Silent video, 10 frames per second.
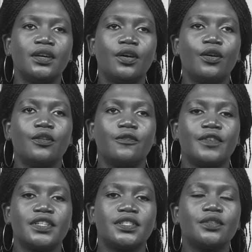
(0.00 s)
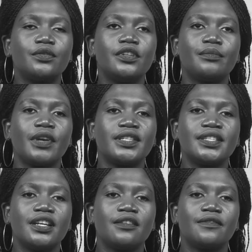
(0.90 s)
All of us, including
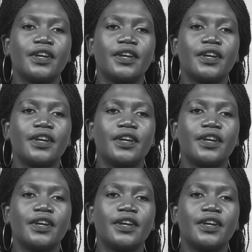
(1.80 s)
myself,